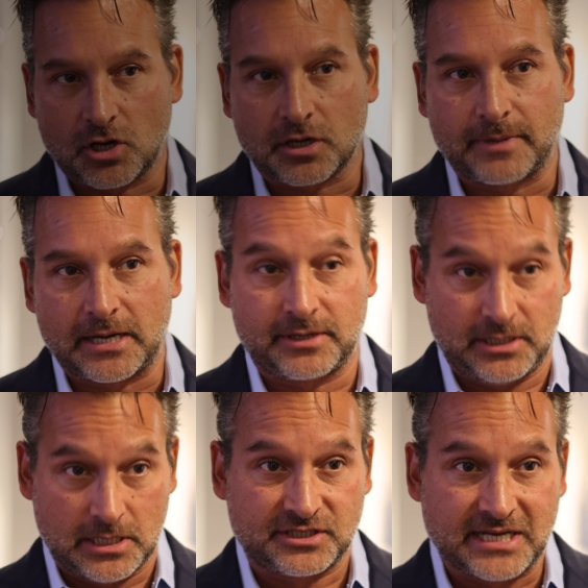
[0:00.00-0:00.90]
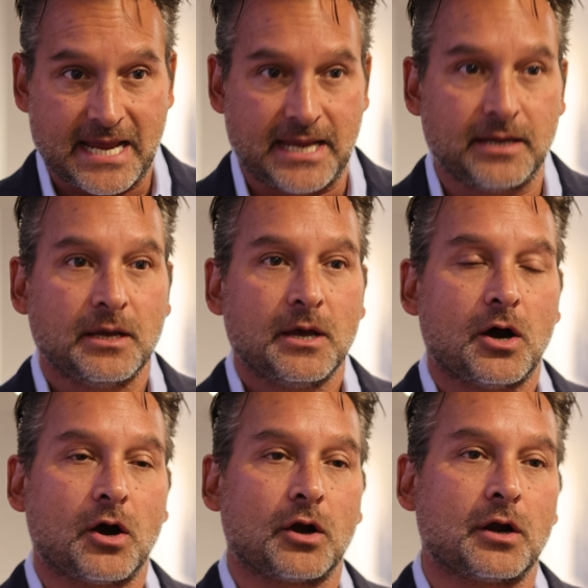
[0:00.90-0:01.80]
to talk about today
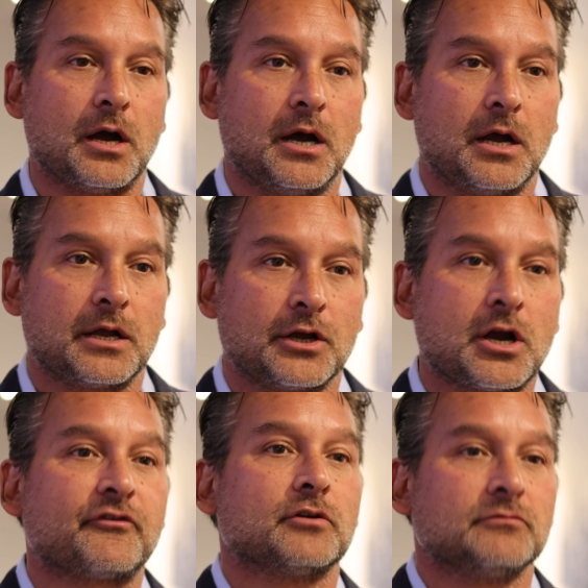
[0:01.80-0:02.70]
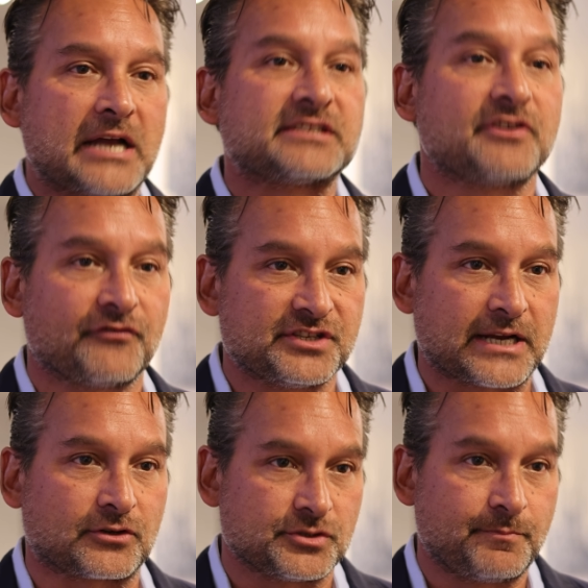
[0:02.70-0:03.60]
cover lots of different
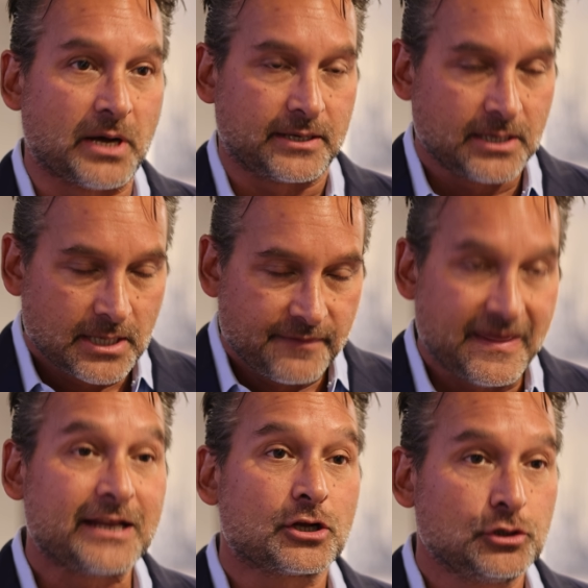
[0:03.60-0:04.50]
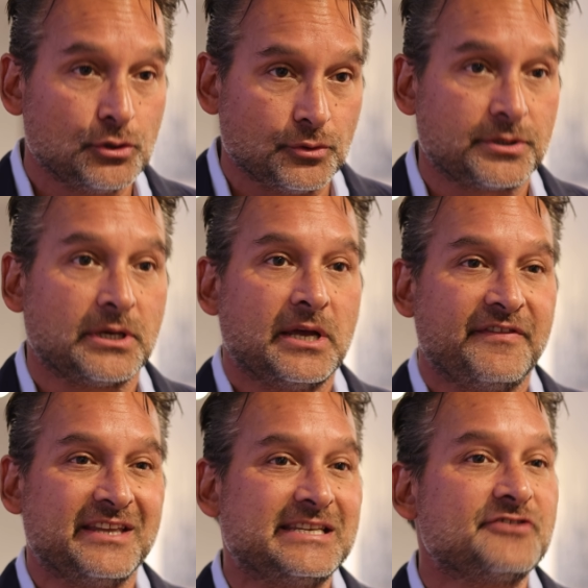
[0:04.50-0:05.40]
sectors, but they include
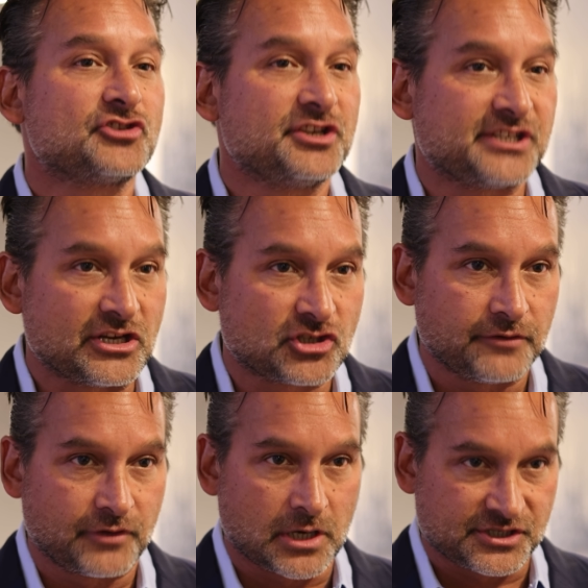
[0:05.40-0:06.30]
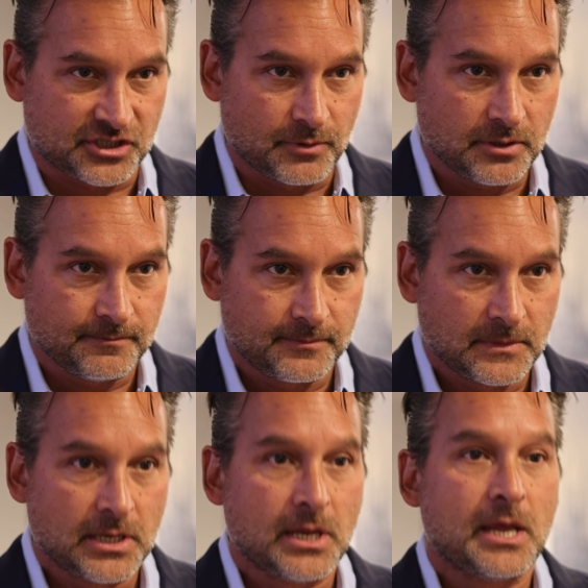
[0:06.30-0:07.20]
the digitization of the customer
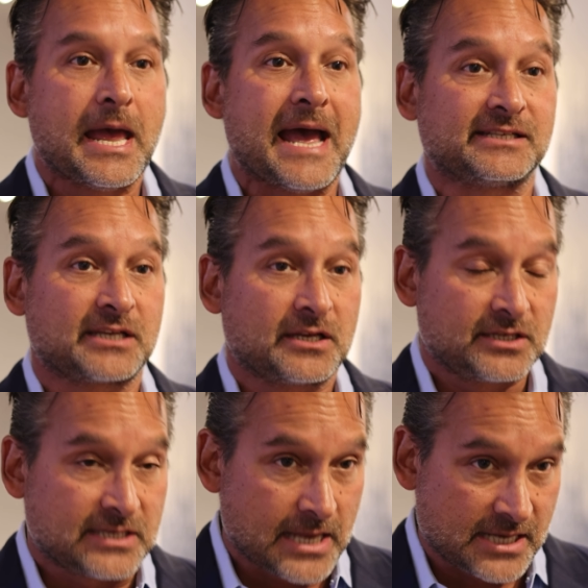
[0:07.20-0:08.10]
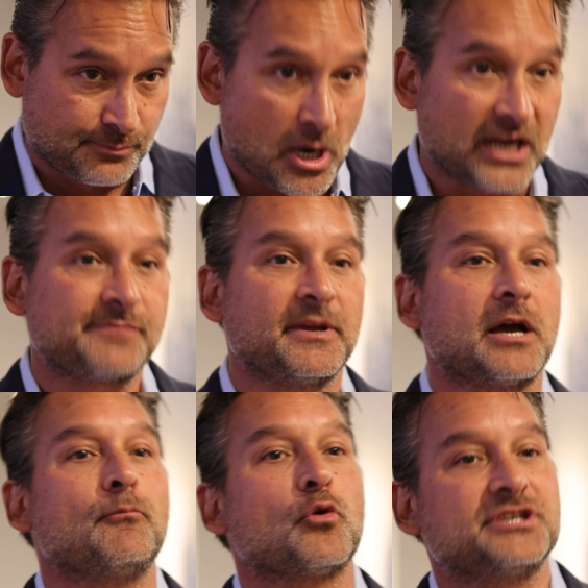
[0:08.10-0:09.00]
as products
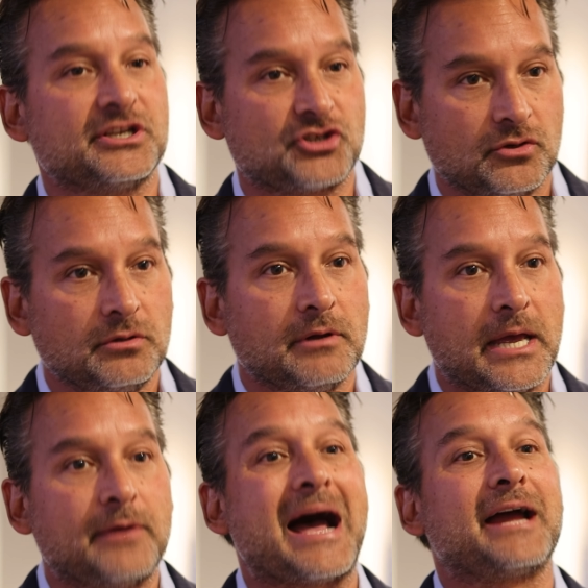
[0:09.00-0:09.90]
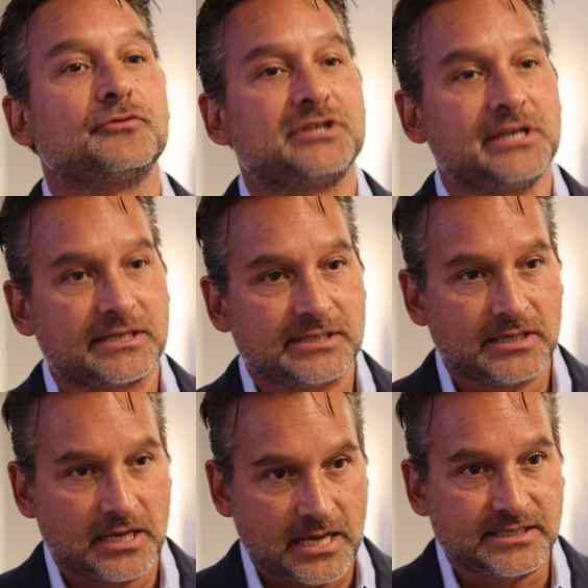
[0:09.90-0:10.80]
become more digital and IoT gets
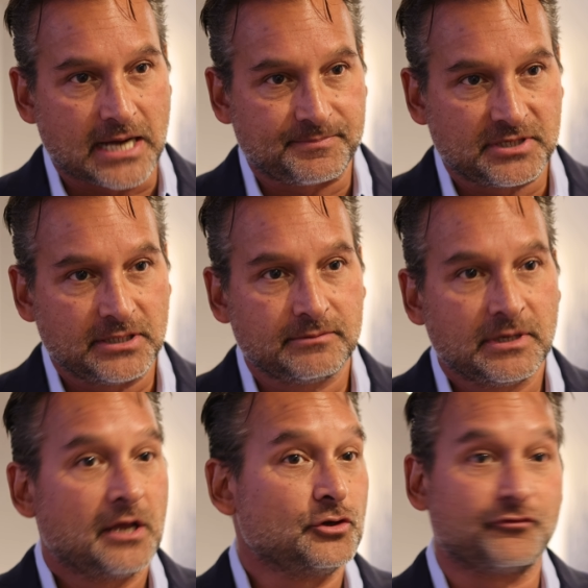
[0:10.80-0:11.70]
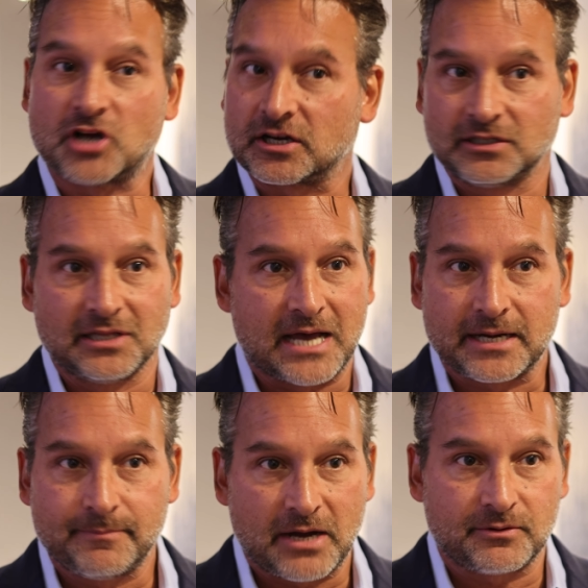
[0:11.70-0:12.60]
adopted. You've talked a
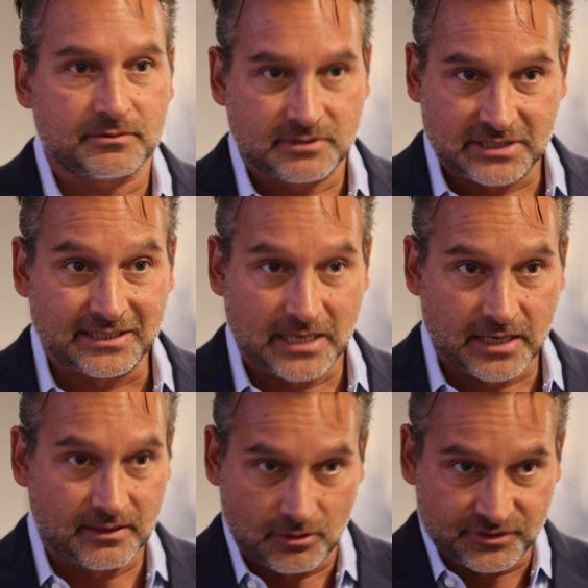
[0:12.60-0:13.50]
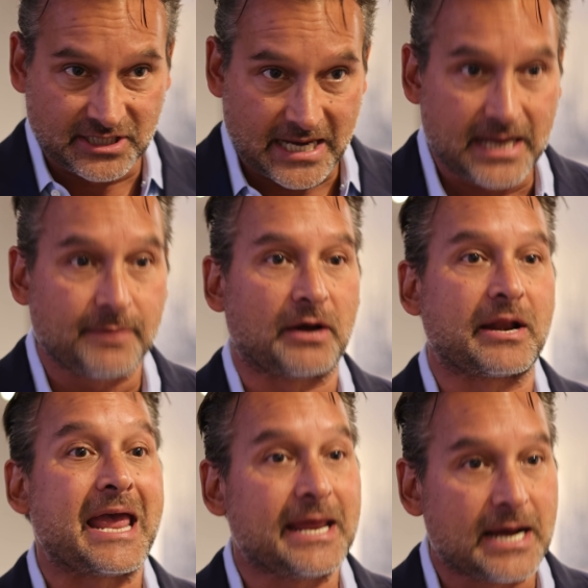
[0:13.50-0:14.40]
lot about today
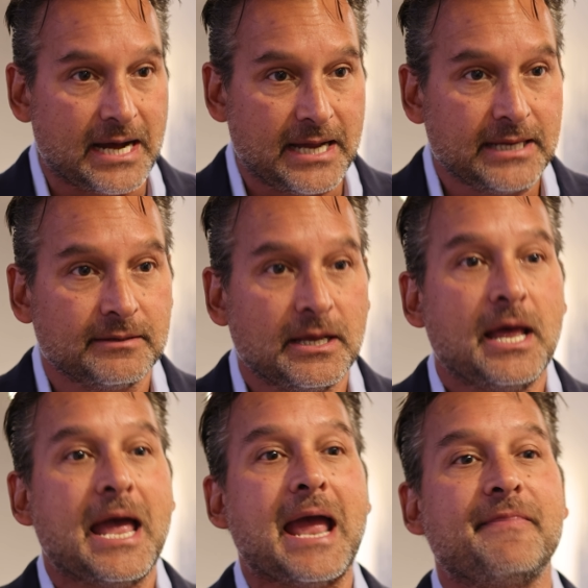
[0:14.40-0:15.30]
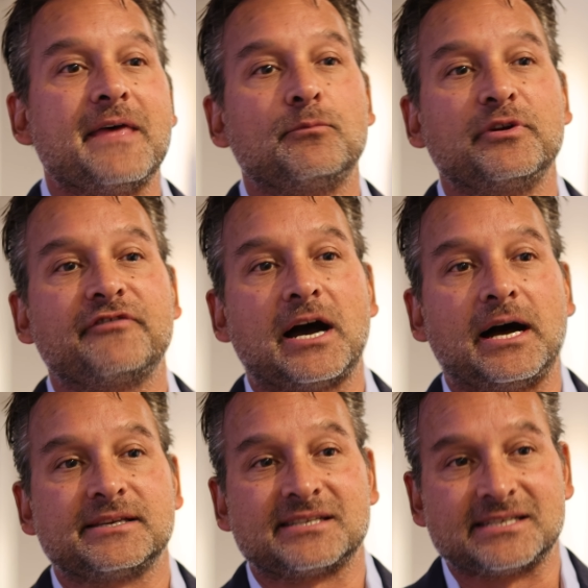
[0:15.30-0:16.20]
about AI, and then we've
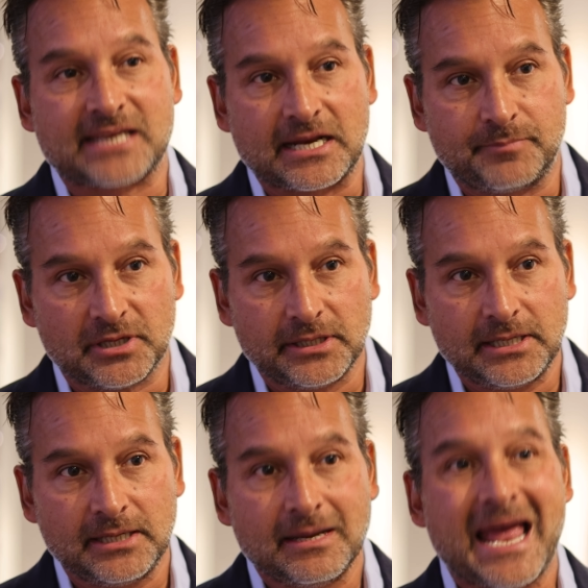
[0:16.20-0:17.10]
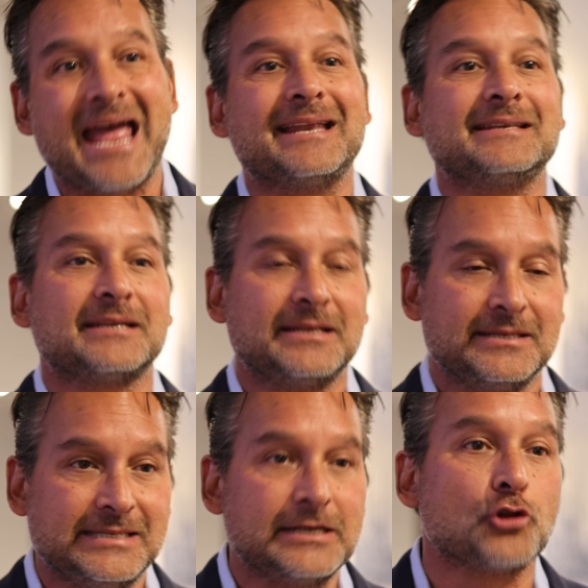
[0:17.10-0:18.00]
got sustainability and
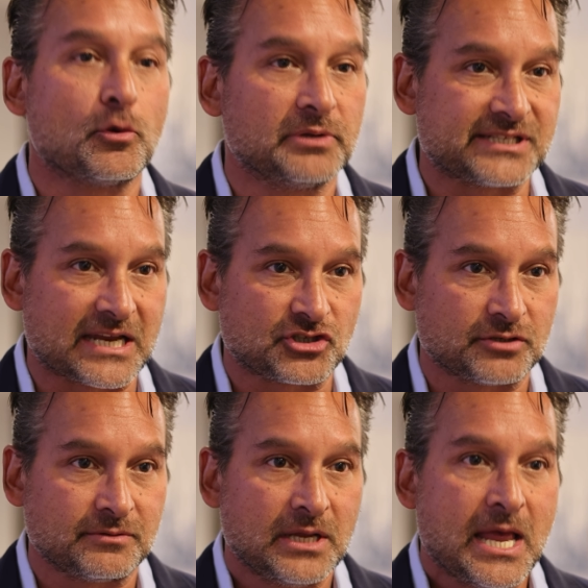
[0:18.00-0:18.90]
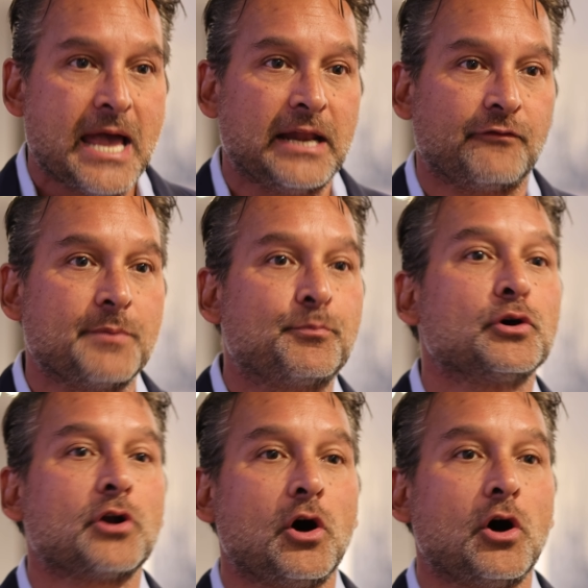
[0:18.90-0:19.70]
deglobalization. And if we put